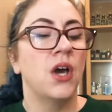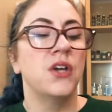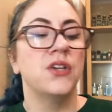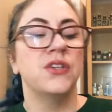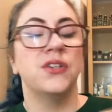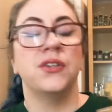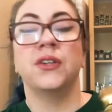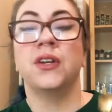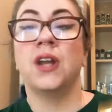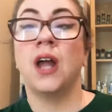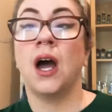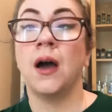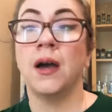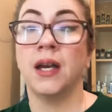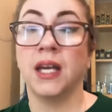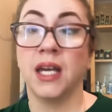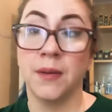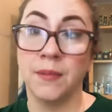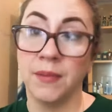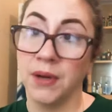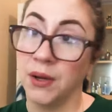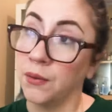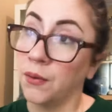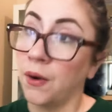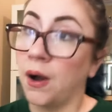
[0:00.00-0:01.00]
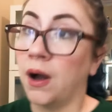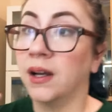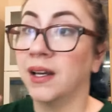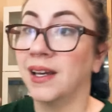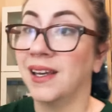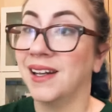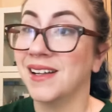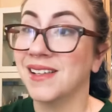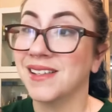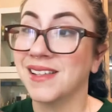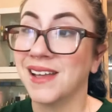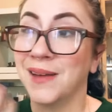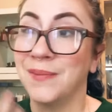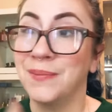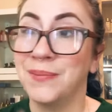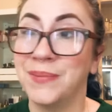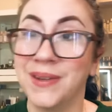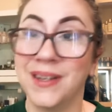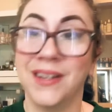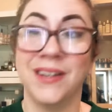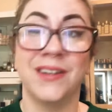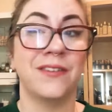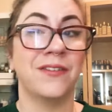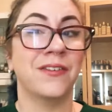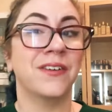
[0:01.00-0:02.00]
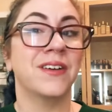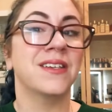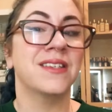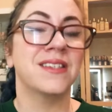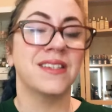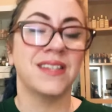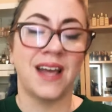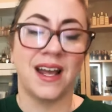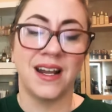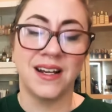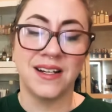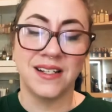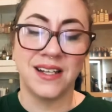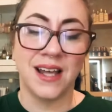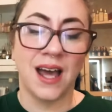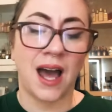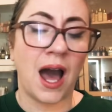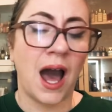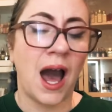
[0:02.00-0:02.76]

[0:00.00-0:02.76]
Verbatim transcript: Do not get me wrong, it is a beautiful scent.